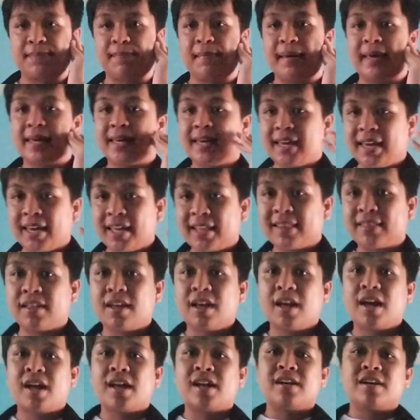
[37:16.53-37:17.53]
making it
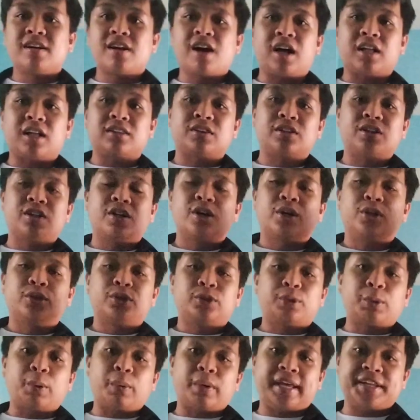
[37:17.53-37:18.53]
not
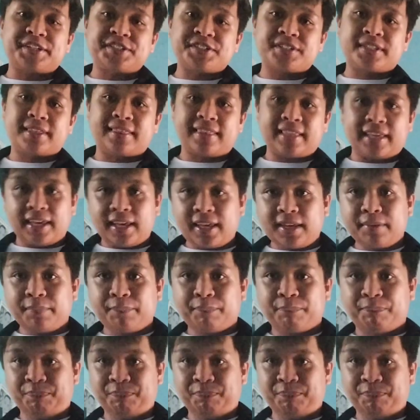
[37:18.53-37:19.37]
to reach the